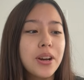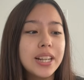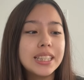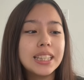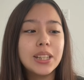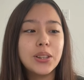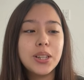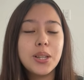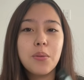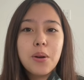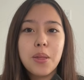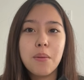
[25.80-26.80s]
It's literally
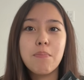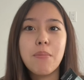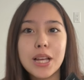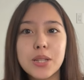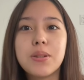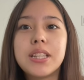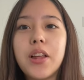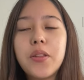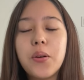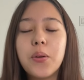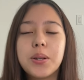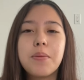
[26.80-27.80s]
one of the best ones out
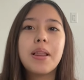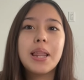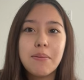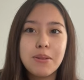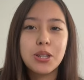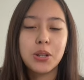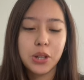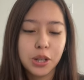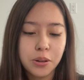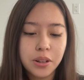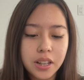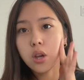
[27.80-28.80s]
there. Hold on, let me show
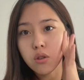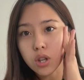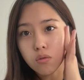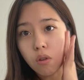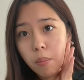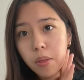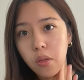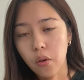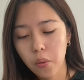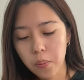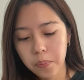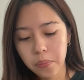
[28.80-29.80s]
you. You just rub it
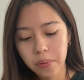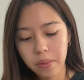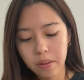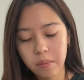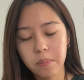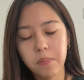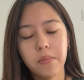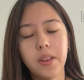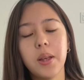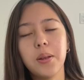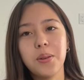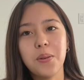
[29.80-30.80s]
through.
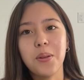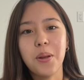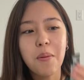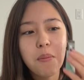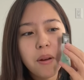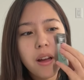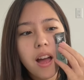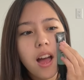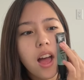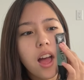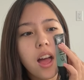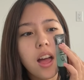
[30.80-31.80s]
Just hold it.
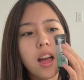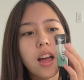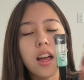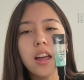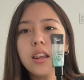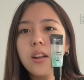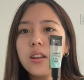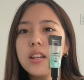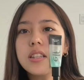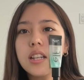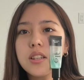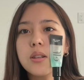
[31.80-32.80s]
It literally
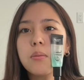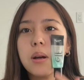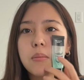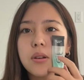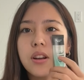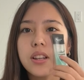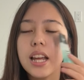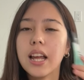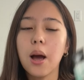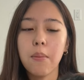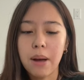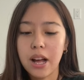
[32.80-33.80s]
sticks your primer on. Like,
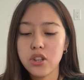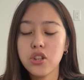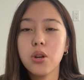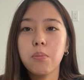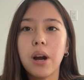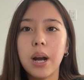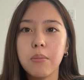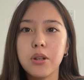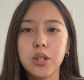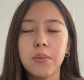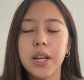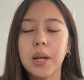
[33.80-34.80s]
imagine your primer is
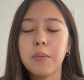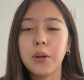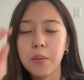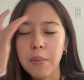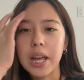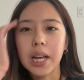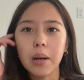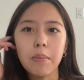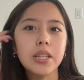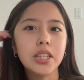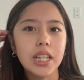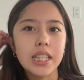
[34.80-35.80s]
your makeup. Your makeup
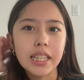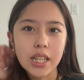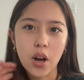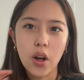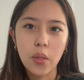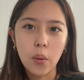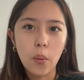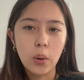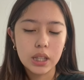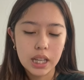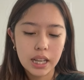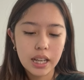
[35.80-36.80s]
is gonna stay on the whole
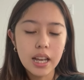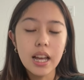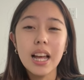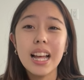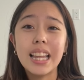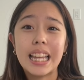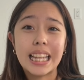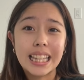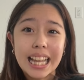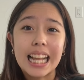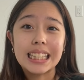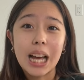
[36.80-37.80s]
day. Like,
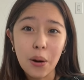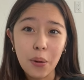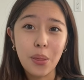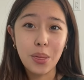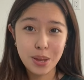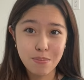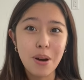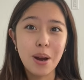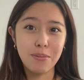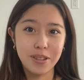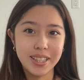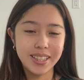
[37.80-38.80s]
that's how good this
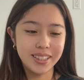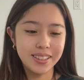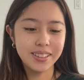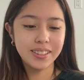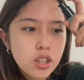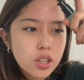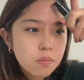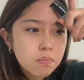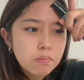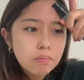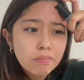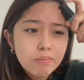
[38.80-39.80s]
primer is. Just
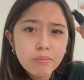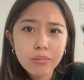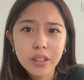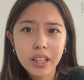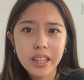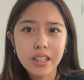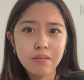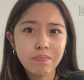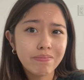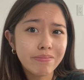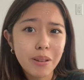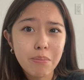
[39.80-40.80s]
put like
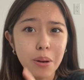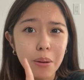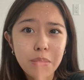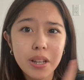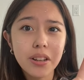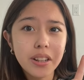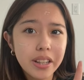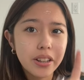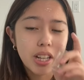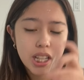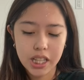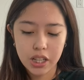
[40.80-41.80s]
a pump here, here,
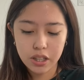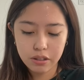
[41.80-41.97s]
and here.